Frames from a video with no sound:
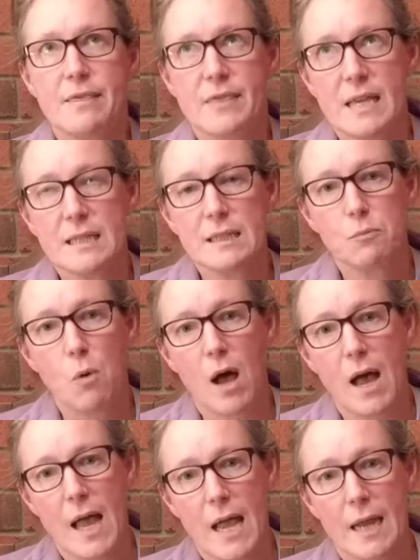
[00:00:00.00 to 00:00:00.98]
This
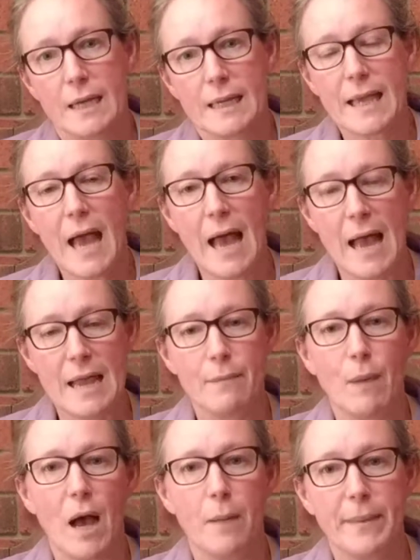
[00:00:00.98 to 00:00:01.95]
wine
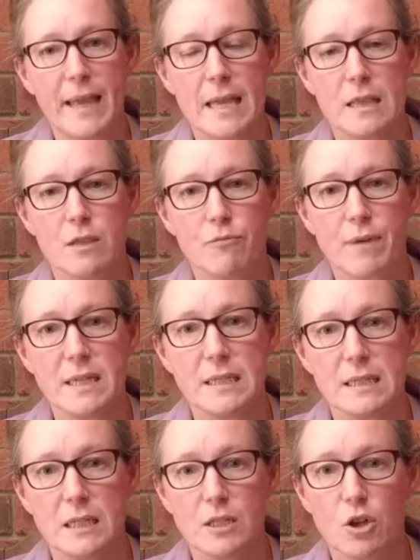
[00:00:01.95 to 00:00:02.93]
came up in the
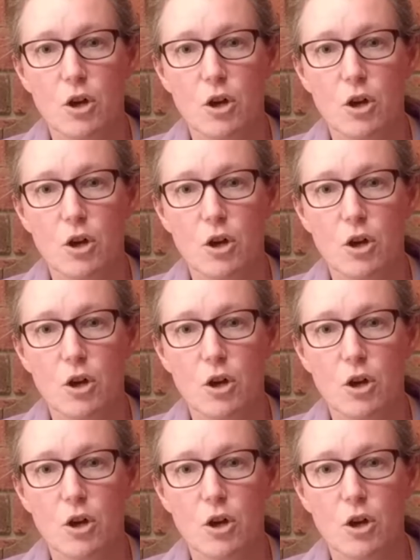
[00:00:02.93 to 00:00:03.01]
recent